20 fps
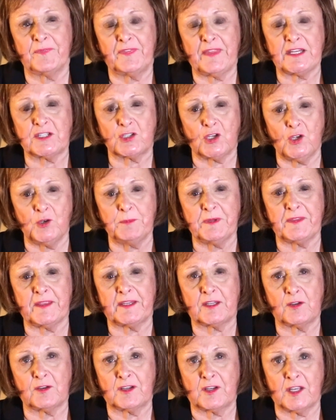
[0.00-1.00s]
They told me
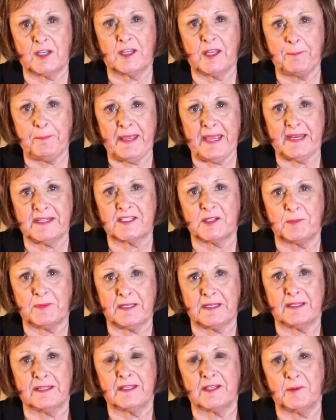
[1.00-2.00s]
they could get back to
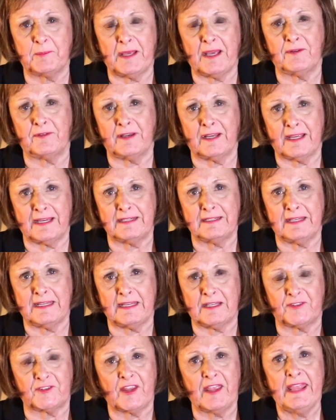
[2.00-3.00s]
me in about 9
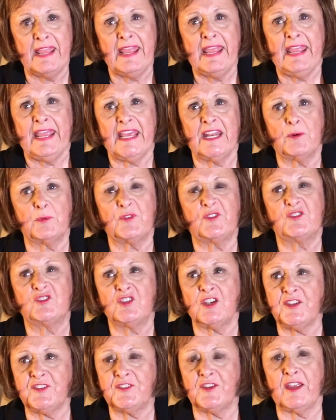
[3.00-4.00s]
days. And it was
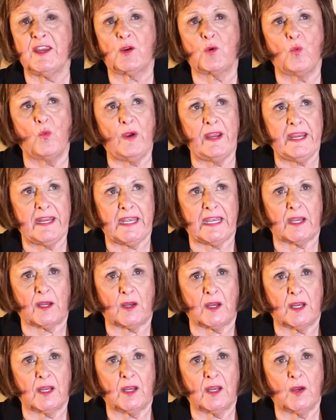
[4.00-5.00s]
just like
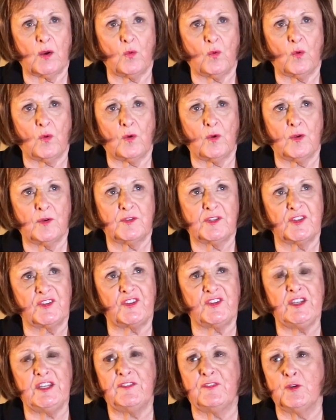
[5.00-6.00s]
waiting to
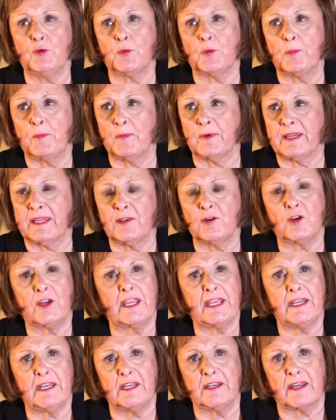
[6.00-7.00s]
see if you were going to
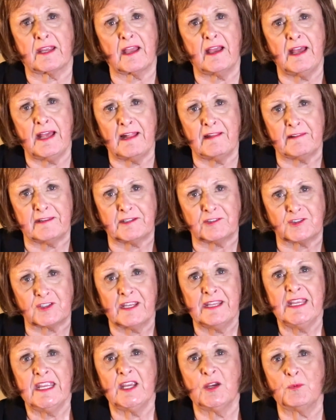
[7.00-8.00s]
get into college.
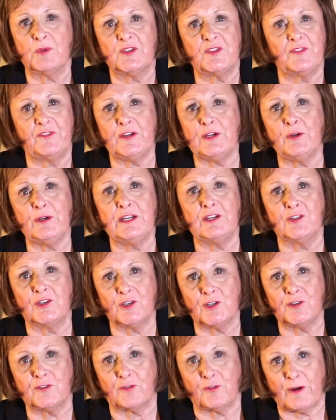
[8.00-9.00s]
It was very
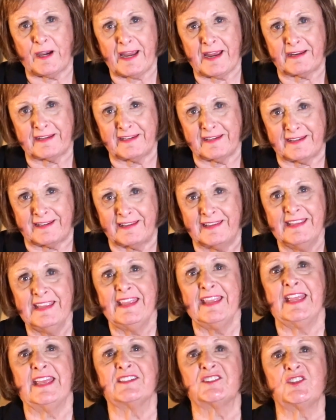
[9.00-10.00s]
nerve-wracking.
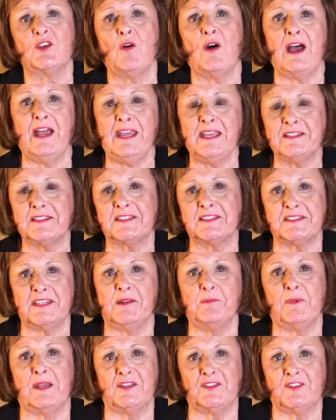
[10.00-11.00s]
And so I had to
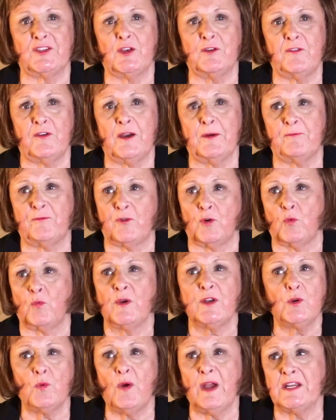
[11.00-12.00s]
set myself up for,
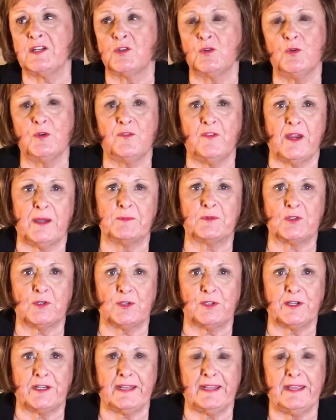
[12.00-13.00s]
what do I do if I'm
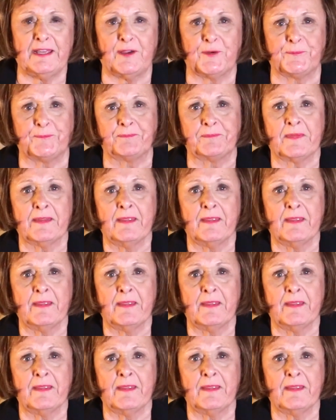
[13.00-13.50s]
turned down?